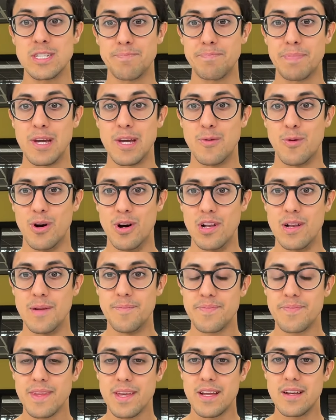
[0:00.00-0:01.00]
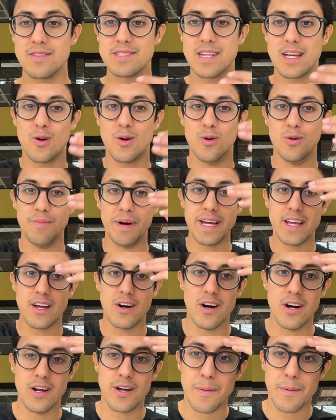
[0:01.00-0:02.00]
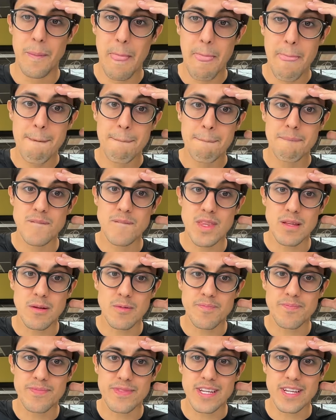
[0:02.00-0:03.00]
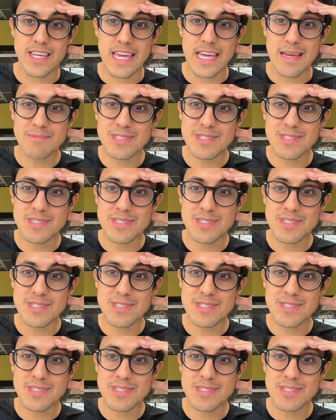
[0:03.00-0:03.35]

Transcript: a paywall. And I was like, oh my God, the game